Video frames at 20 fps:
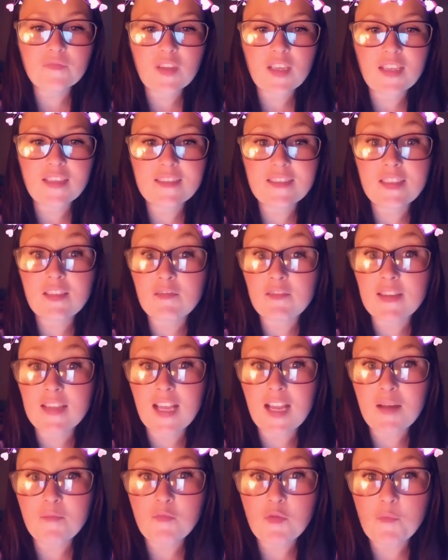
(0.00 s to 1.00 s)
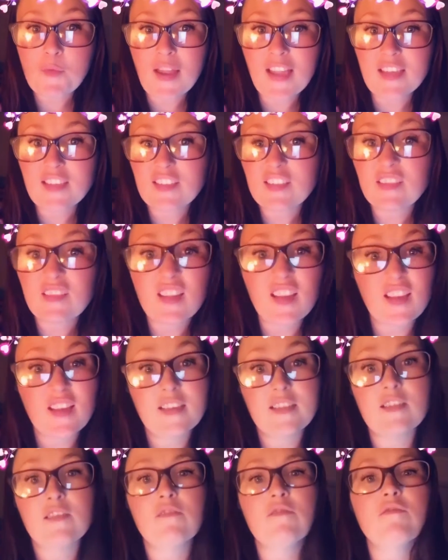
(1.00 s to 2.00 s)
considering that I'm a patient and
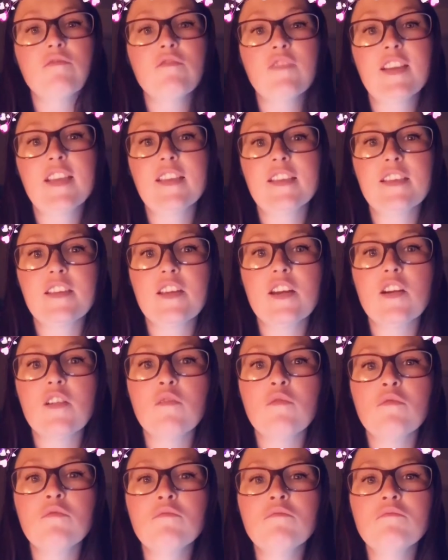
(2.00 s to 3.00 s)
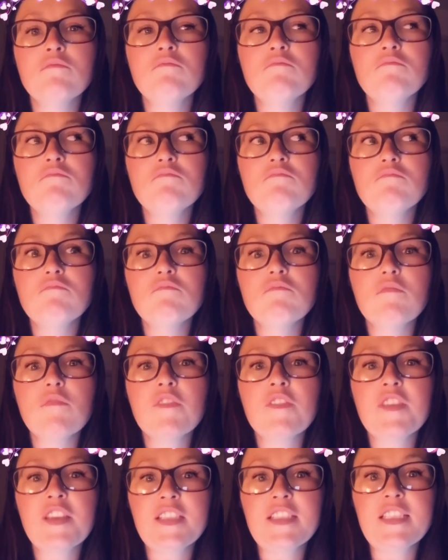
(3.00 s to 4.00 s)
I don't really know
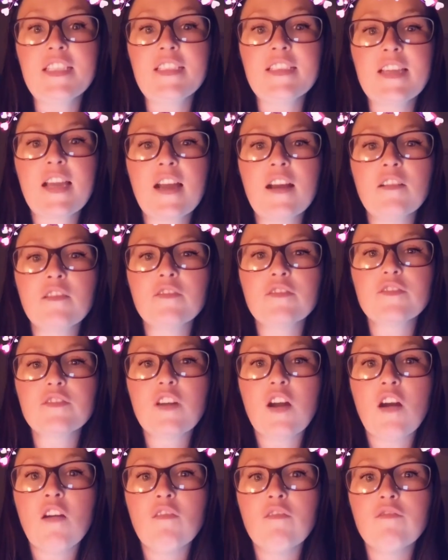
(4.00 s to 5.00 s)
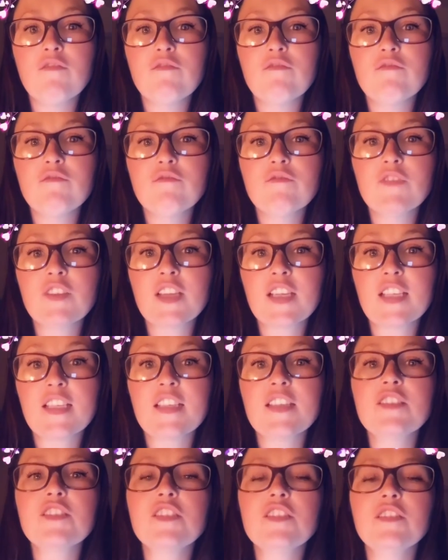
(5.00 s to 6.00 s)
the details of the
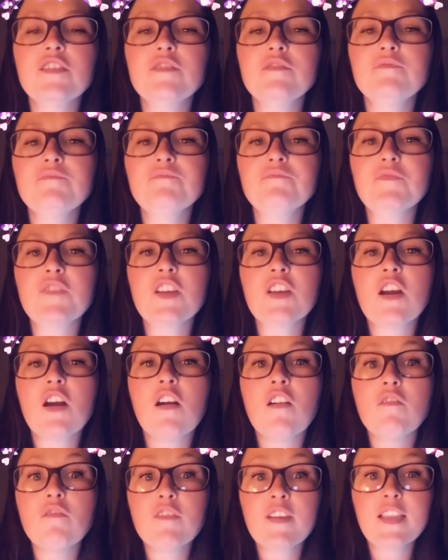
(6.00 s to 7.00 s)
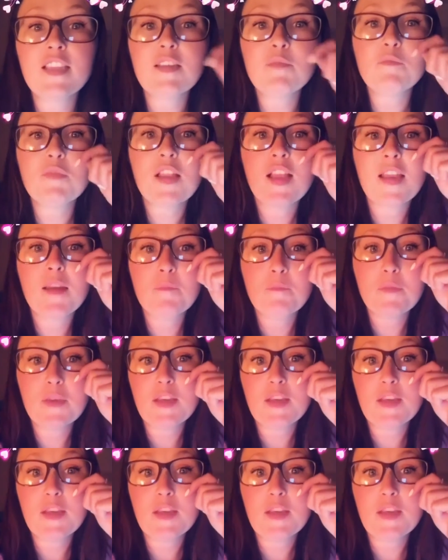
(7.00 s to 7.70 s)
condition. You can't really blame